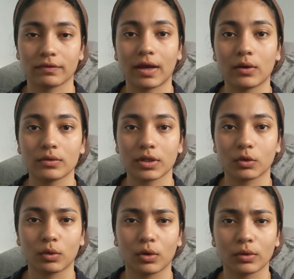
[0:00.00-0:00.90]
found a
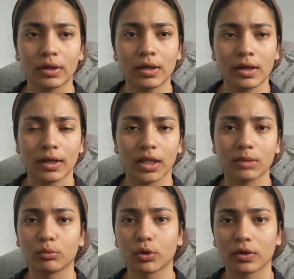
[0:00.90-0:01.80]
quote in a
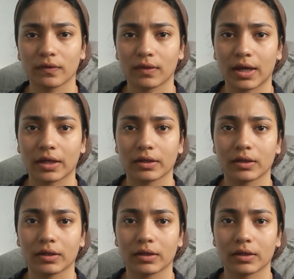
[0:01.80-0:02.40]
book that